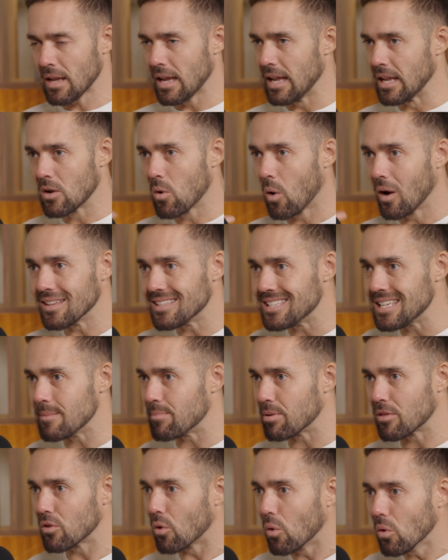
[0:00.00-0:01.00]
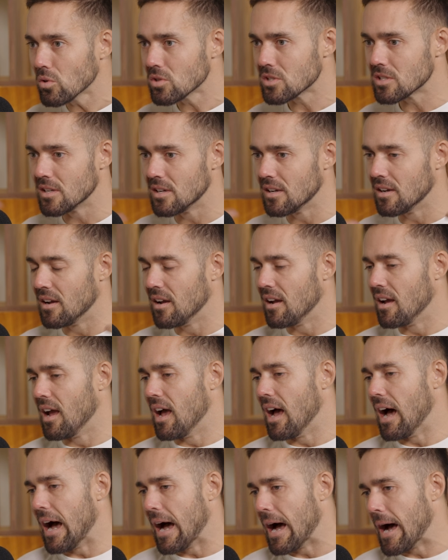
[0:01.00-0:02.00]
in quite deep thought.
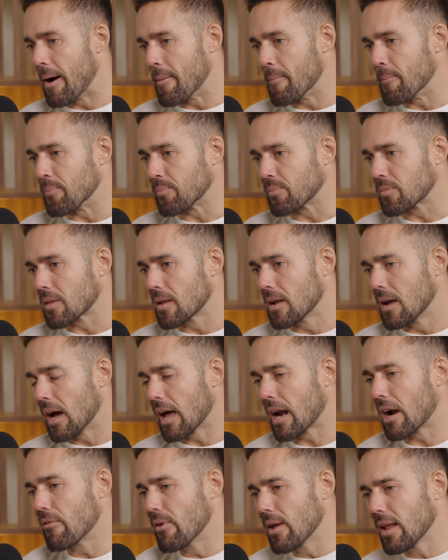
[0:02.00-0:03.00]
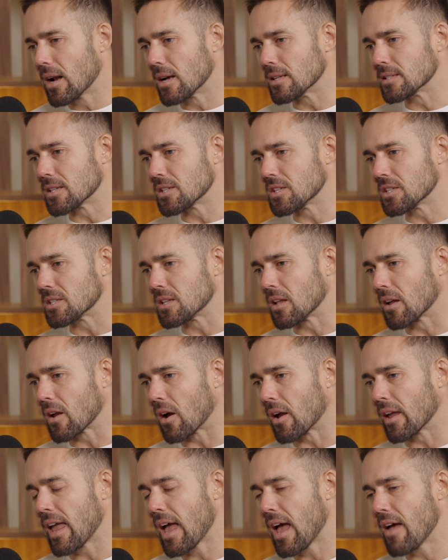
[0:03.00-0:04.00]
And I realized
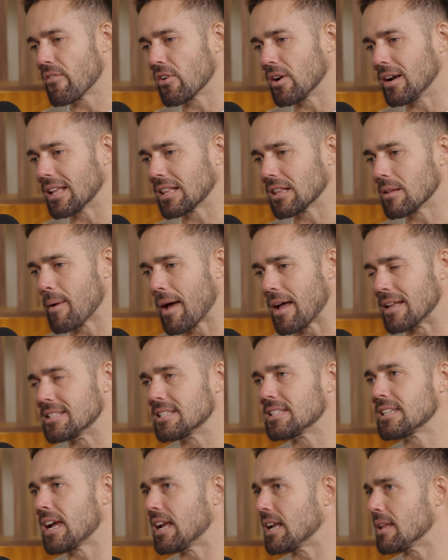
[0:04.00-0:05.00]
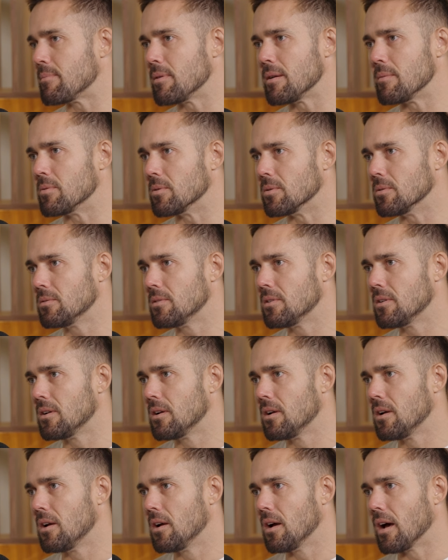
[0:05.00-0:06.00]
I care very little about entertaining people,
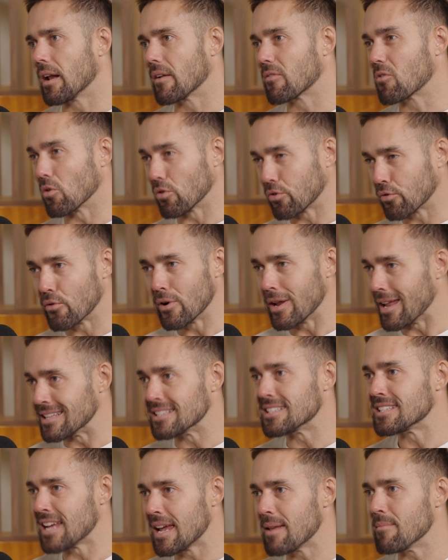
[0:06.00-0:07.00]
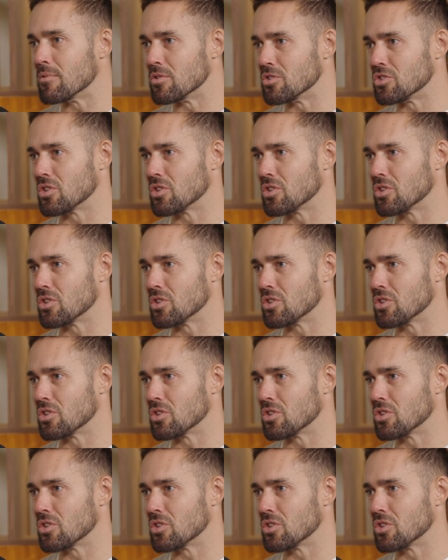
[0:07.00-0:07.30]
and I've got 3 entertainment